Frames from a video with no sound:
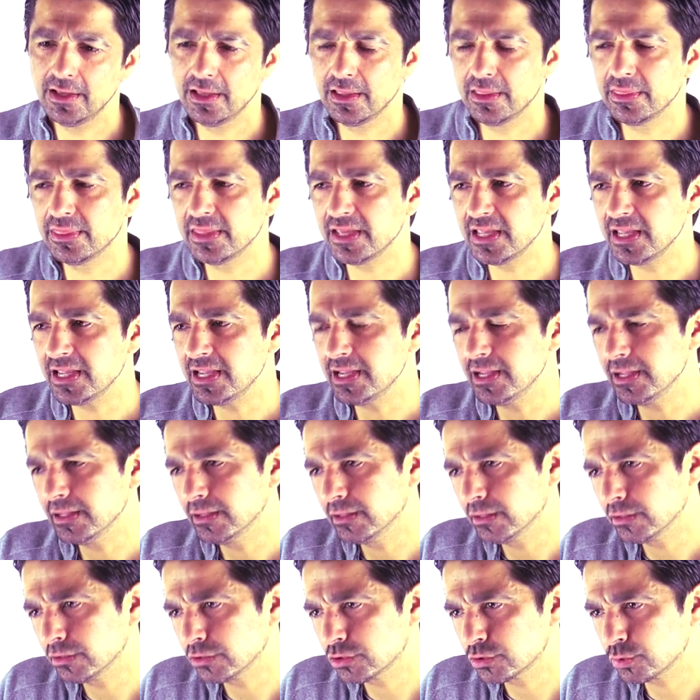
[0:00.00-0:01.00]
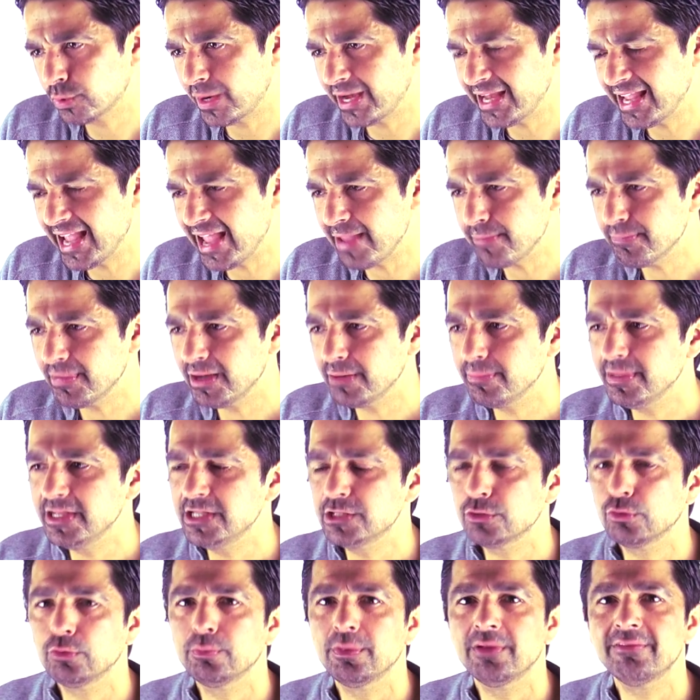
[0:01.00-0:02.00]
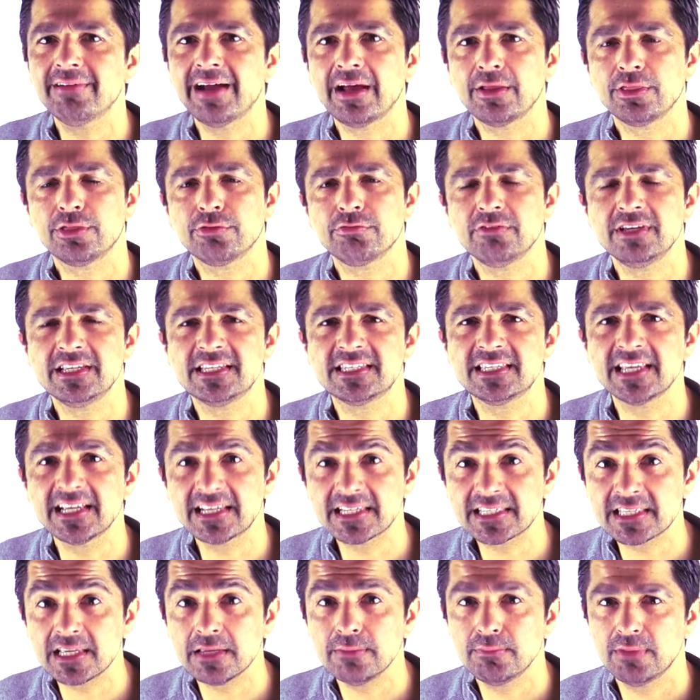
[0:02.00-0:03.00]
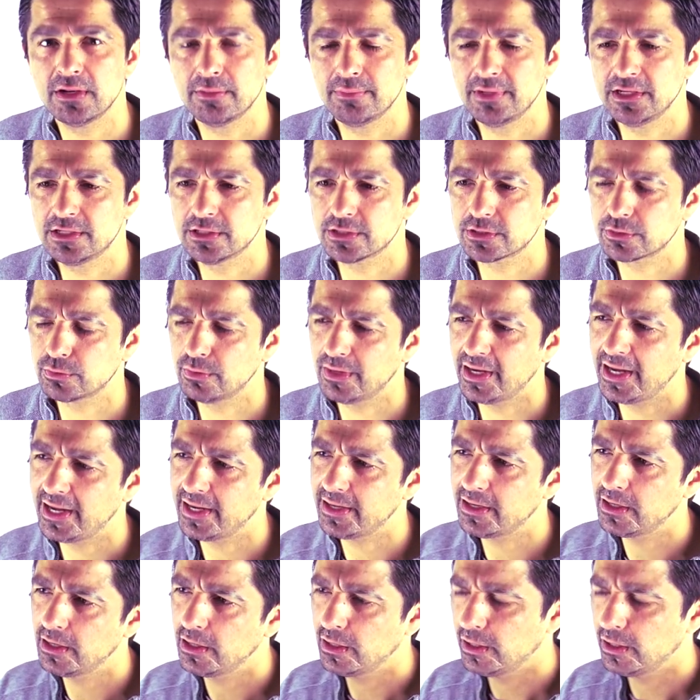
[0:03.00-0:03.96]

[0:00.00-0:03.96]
The 28 millimeter would be around 360 millimeter squared.